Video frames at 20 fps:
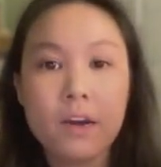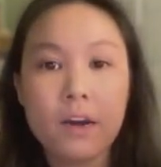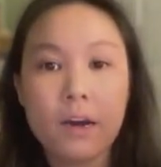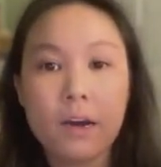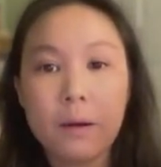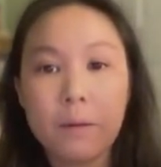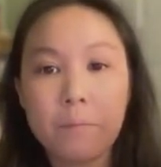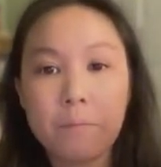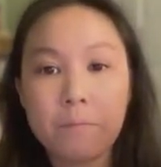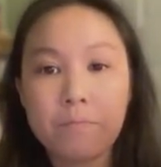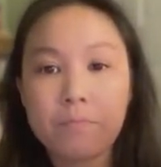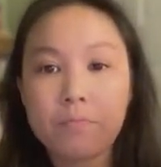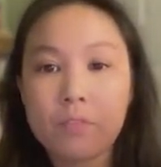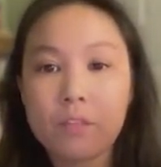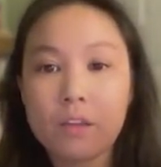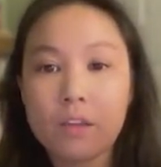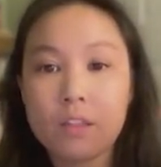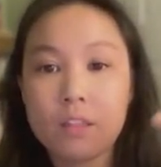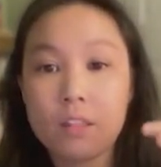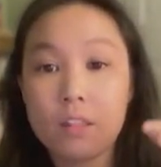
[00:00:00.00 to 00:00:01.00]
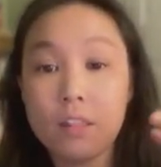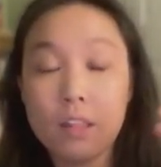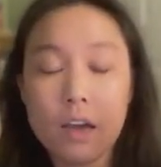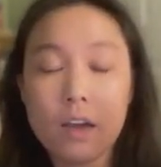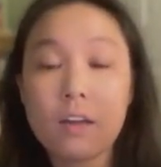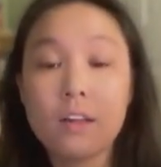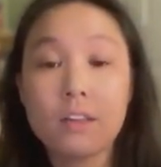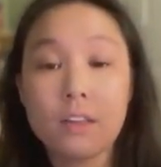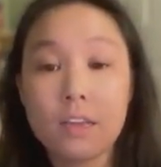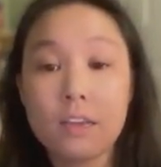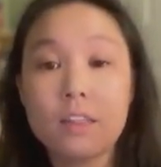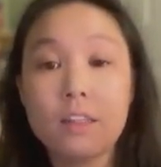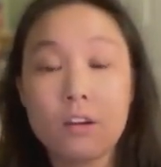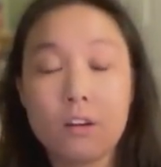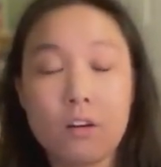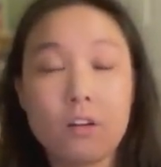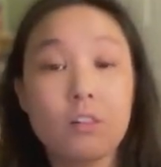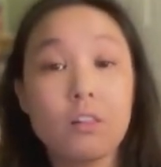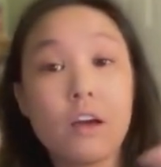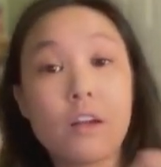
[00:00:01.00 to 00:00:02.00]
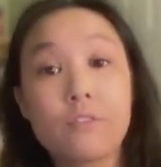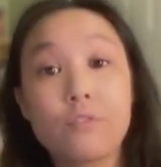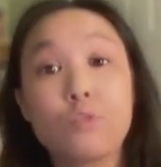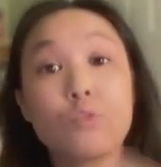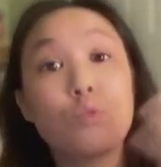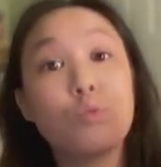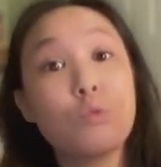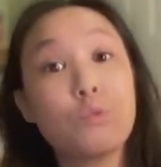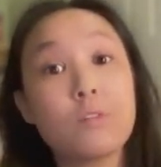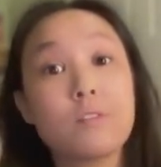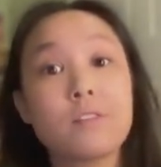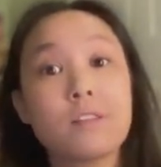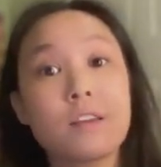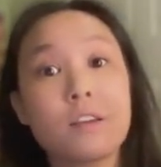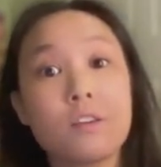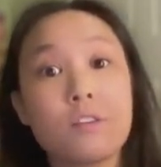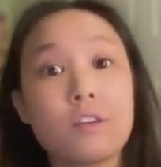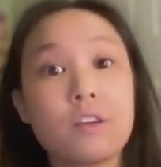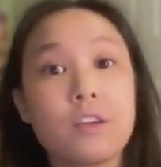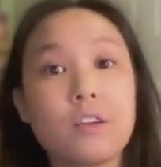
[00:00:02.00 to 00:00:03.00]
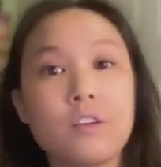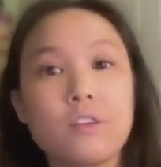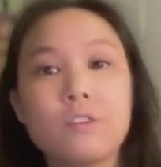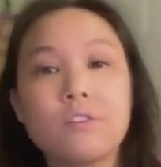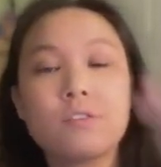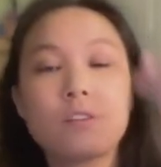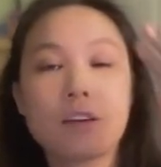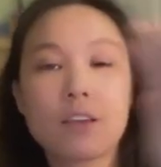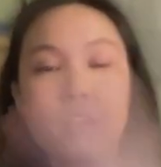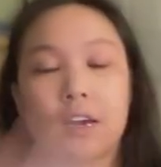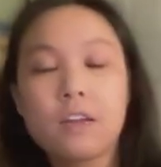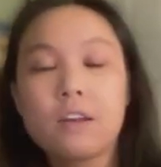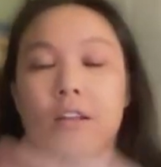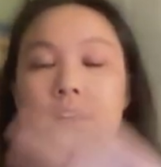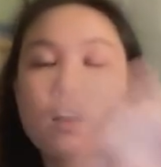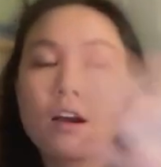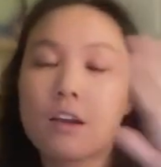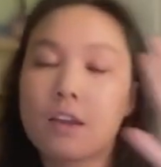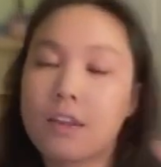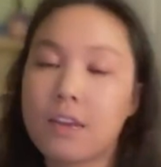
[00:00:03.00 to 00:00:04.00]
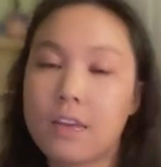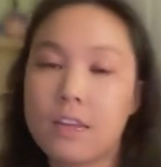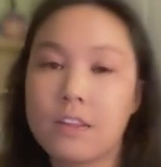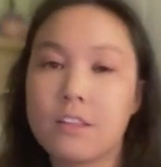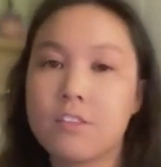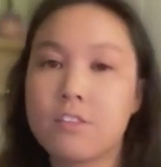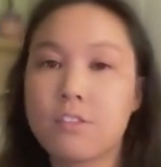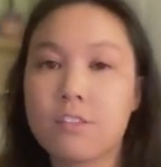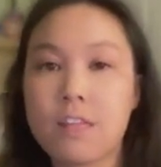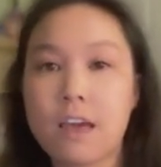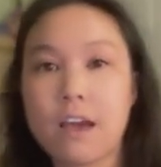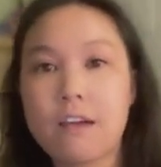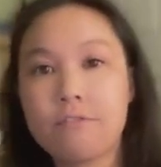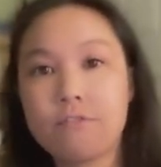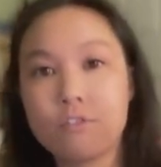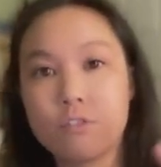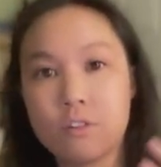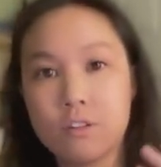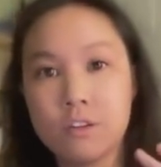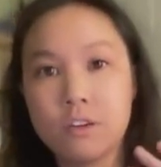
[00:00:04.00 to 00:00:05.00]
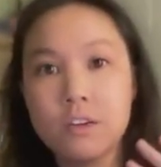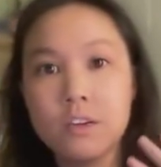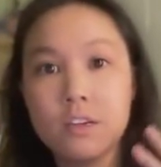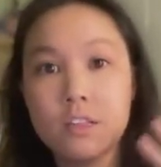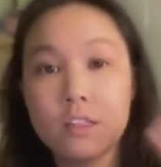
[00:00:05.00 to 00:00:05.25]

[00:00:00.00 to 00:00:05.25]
Um, luckily, there are a lot of tools that you can use. Again, not going to get into that for